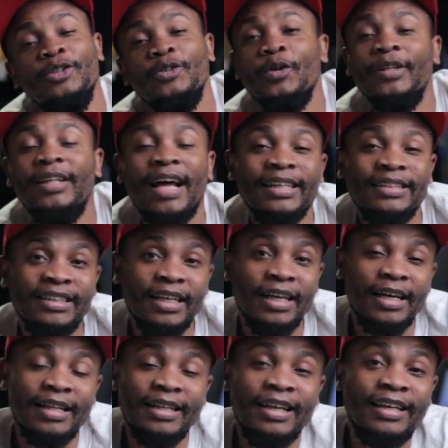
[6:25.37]
so that
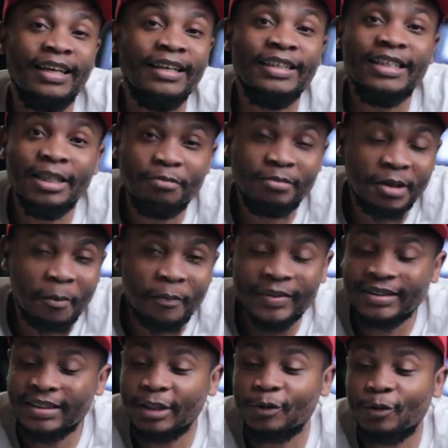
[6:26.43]
they can keep the
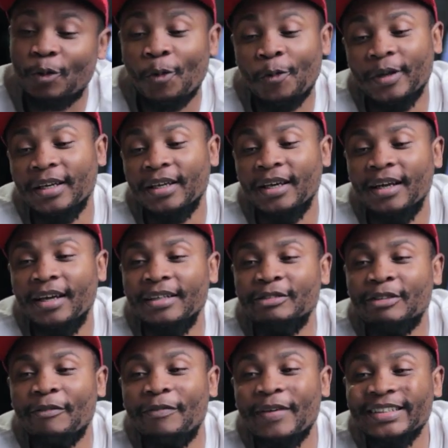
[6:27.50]
business going.
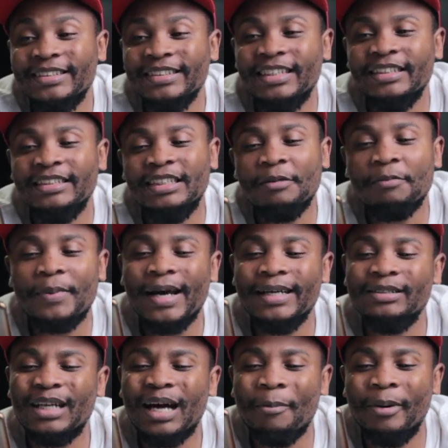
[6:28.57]
The fascinating
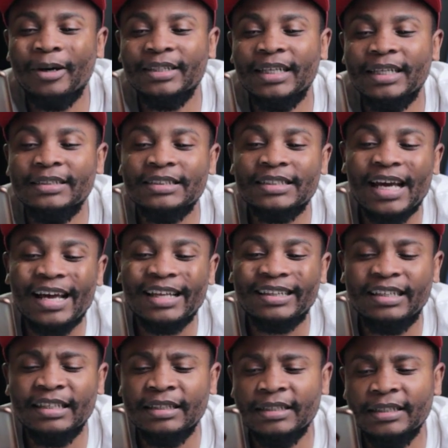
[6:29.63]
part about the entire
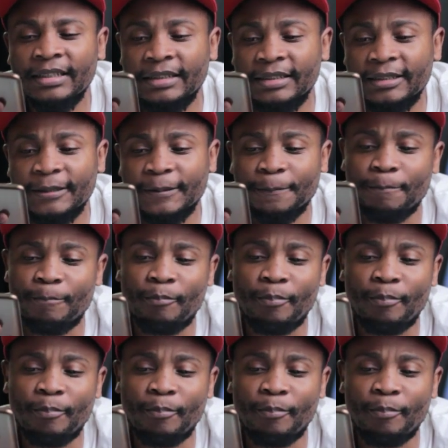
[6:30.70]
thing is